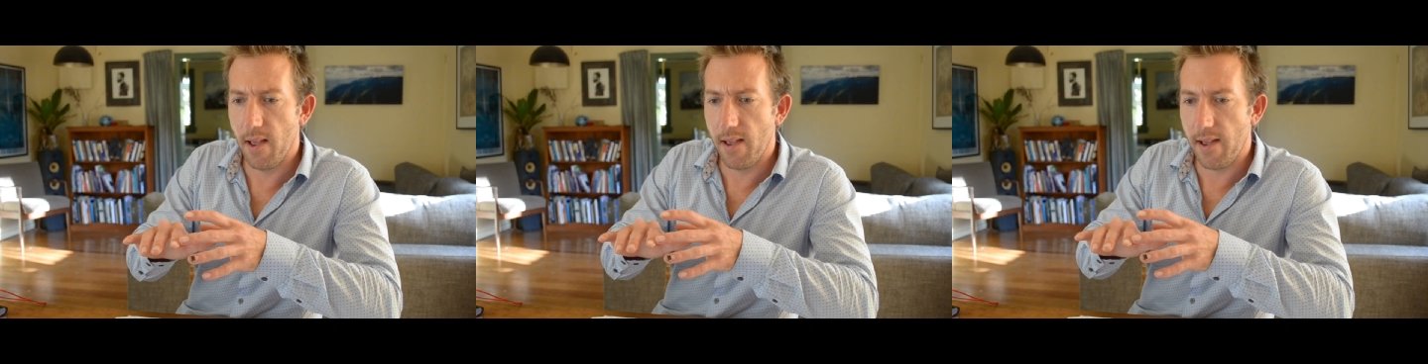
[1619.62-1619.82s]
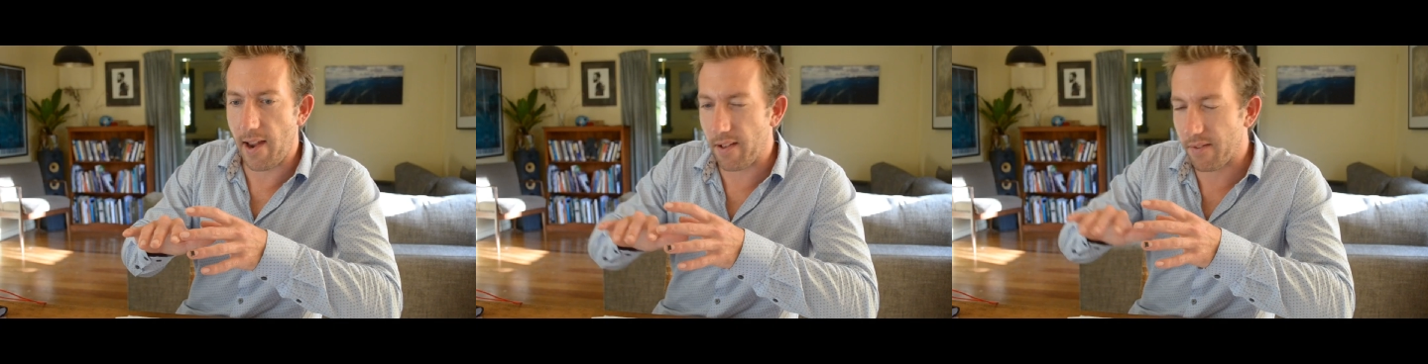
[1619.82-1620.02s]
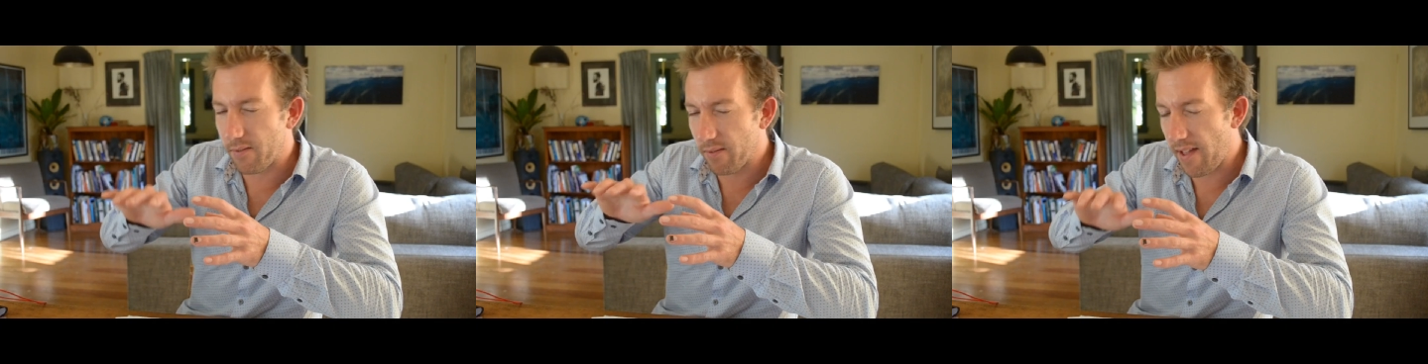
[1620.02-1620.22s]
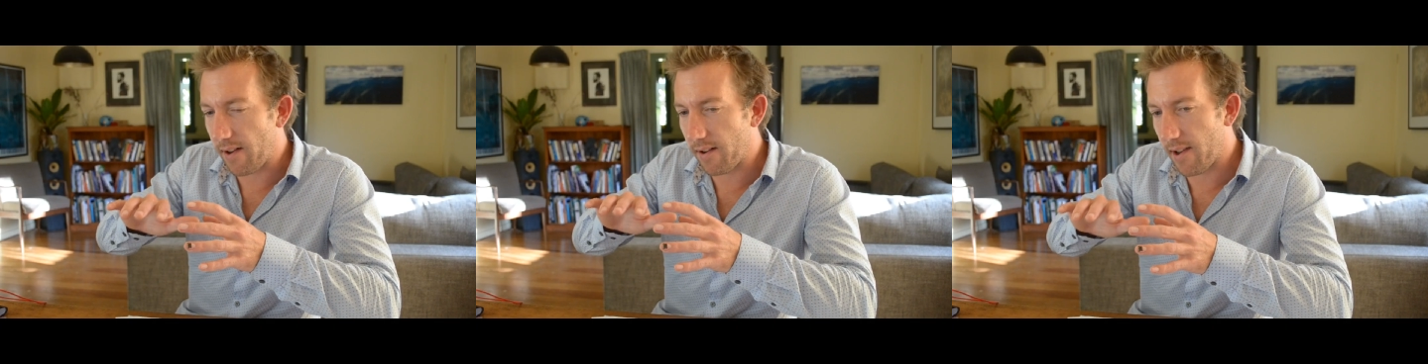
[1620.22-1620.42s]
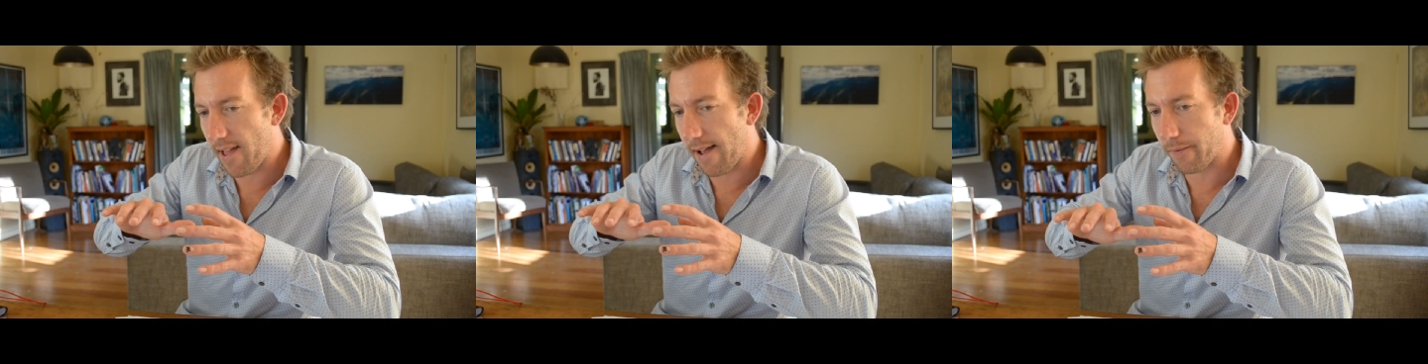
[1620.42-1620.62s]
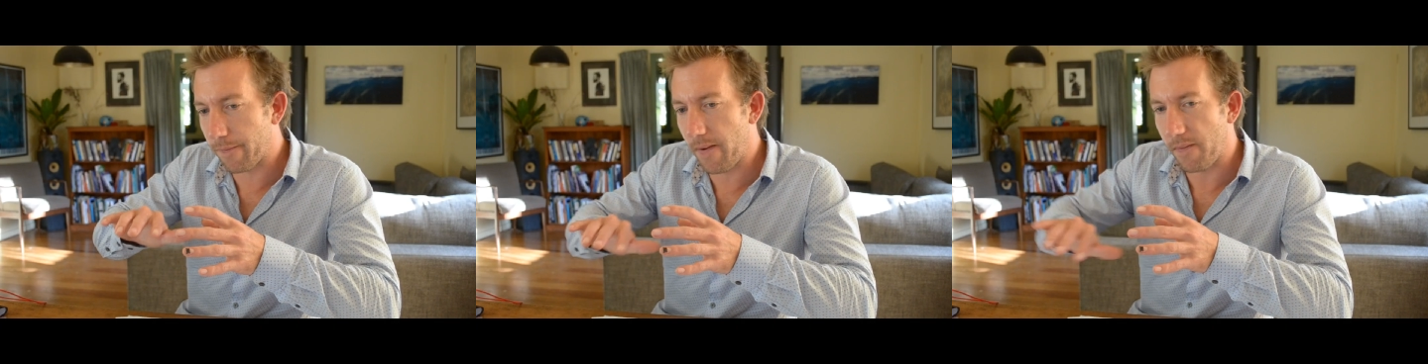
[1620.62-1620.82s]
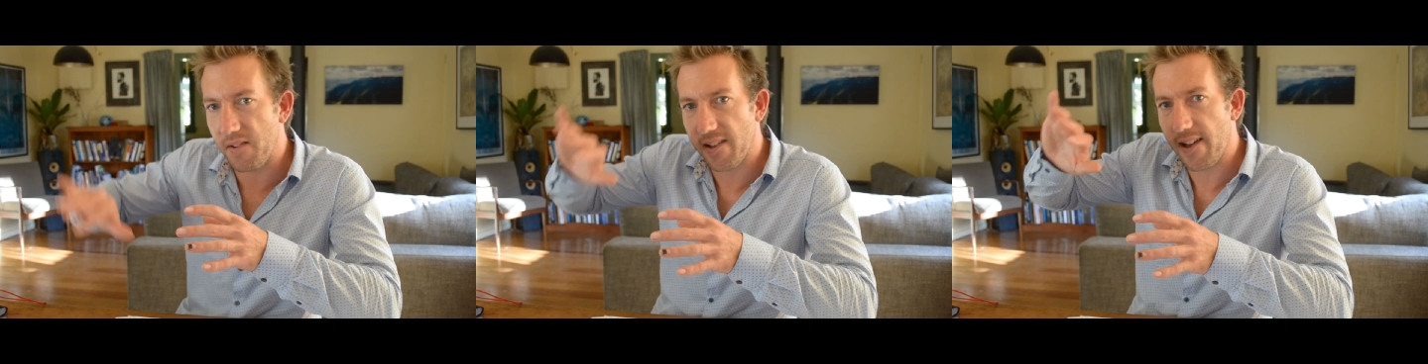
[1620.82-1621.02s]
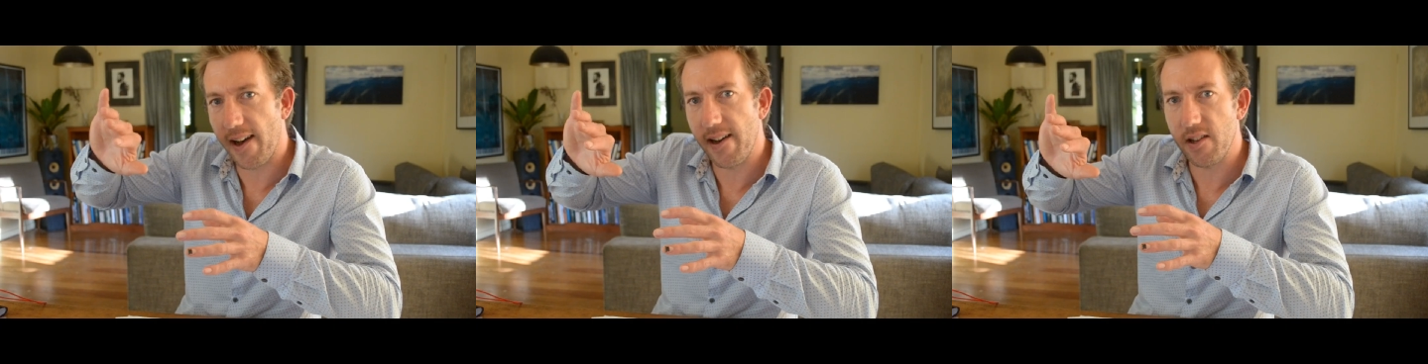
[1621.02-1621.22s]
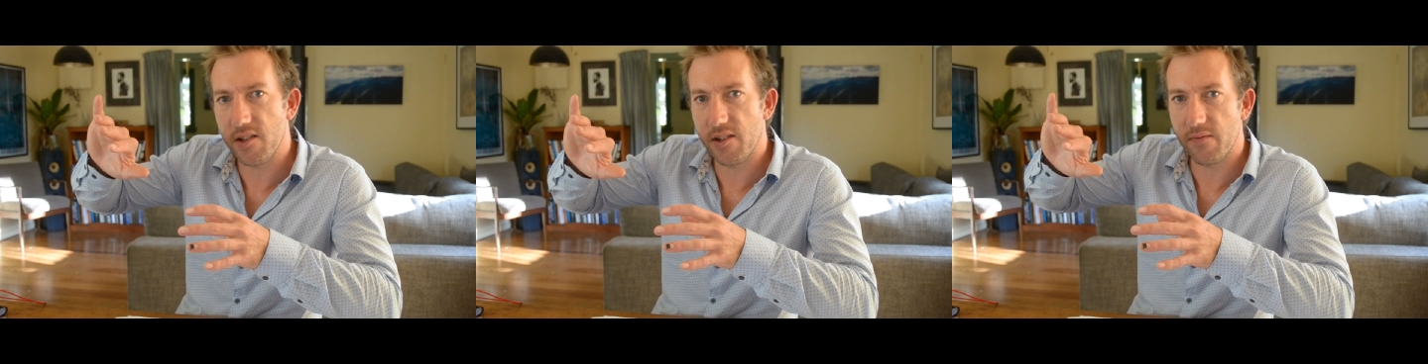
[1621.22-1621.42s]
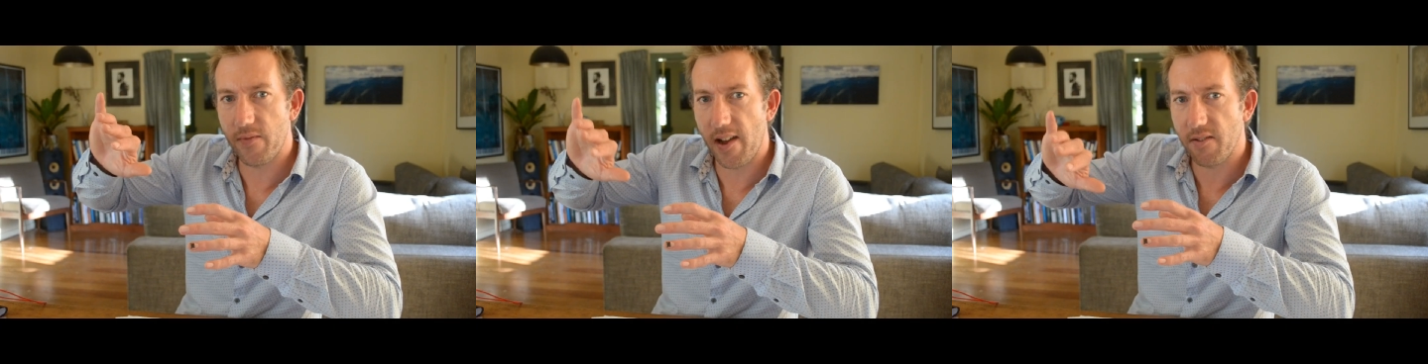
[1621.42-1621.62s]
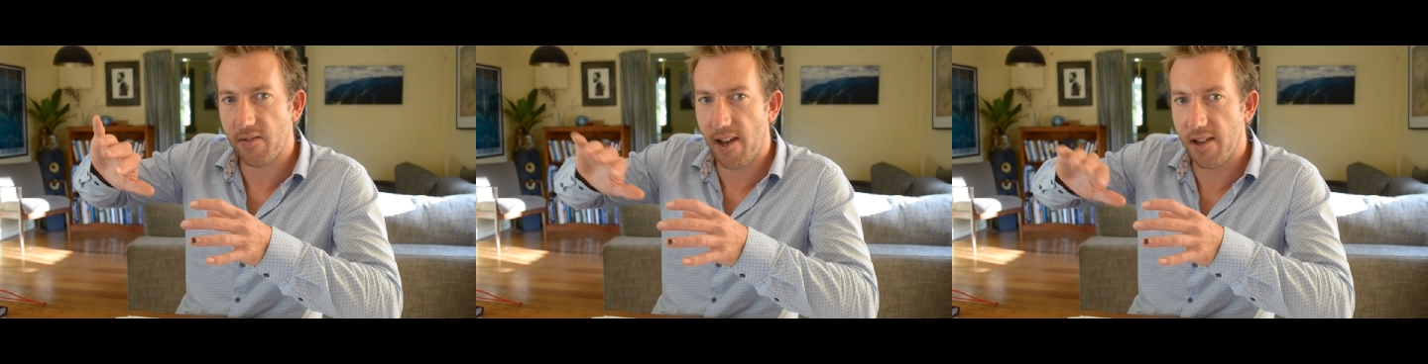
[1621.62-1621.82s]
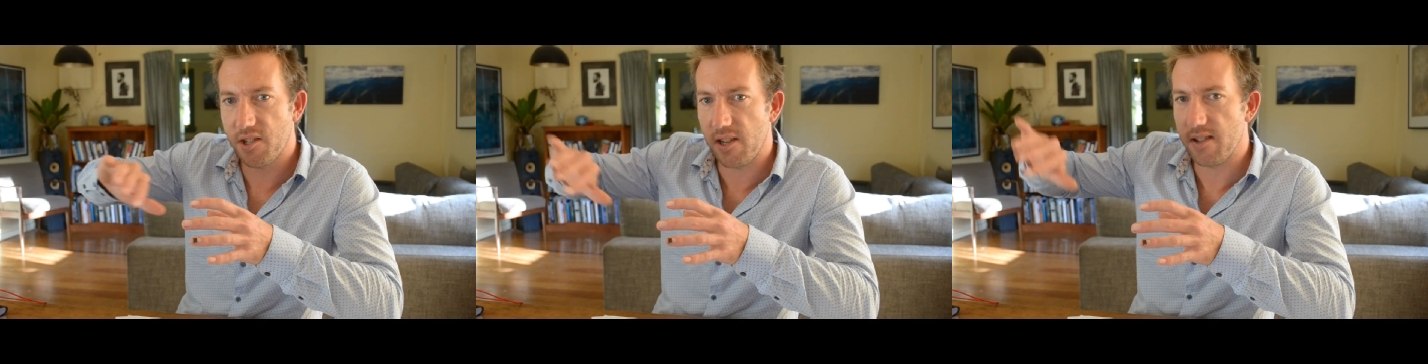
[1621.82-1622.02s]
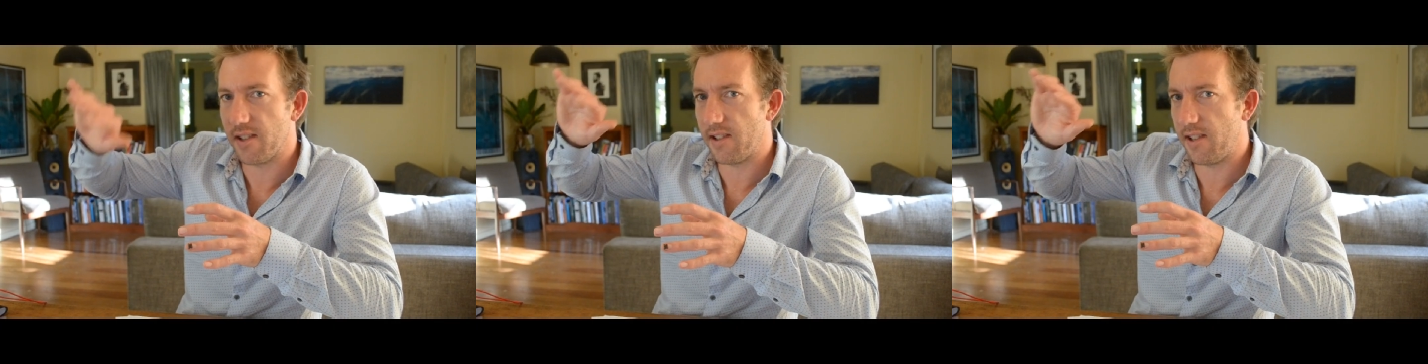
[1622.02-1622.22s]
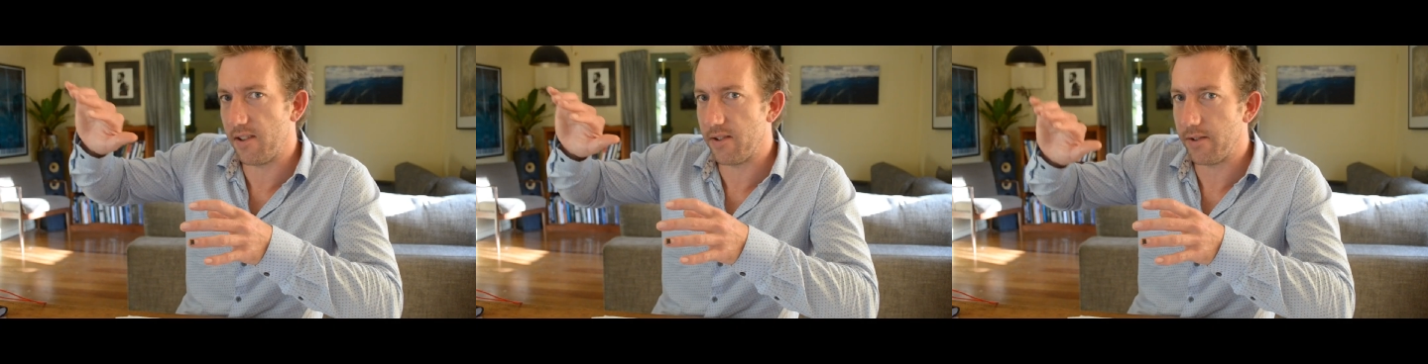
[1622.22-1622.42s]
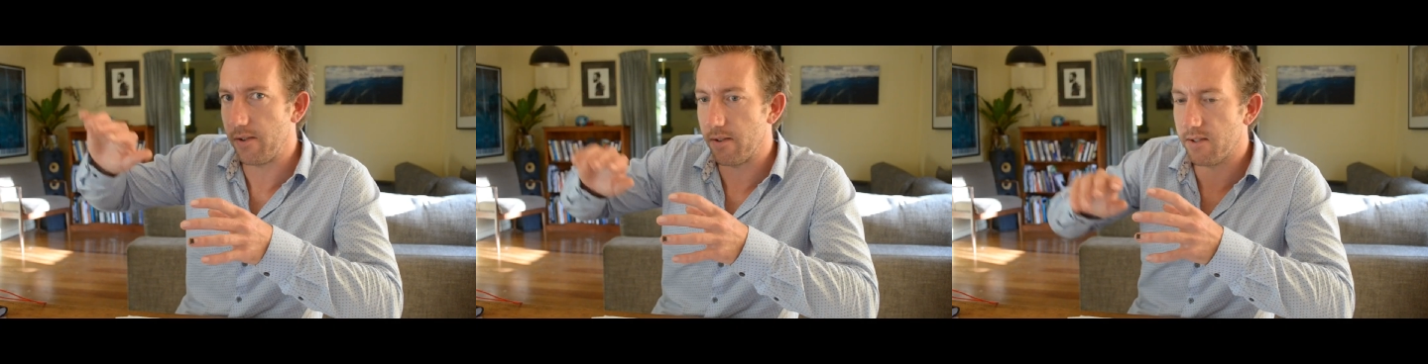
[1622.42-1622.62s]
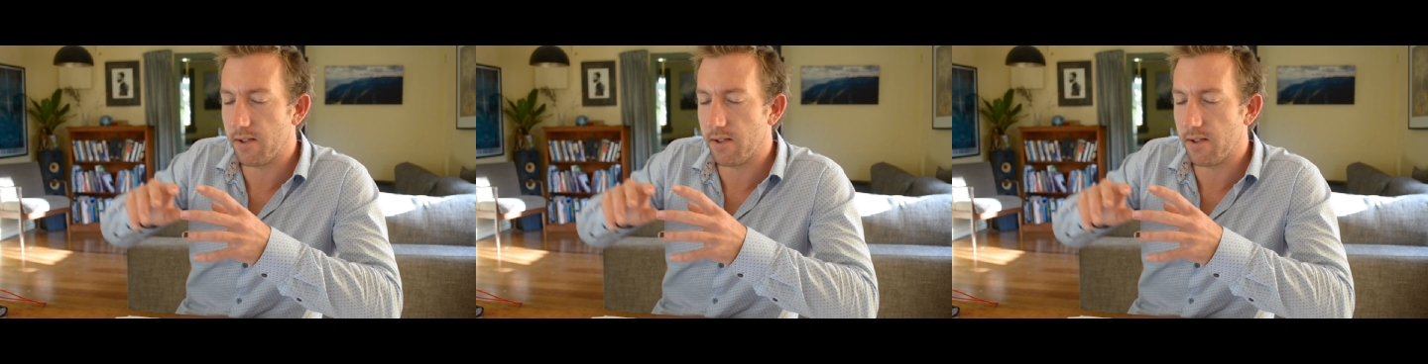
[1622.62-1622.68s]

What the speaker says: And it's that last 50 kgs that gets you.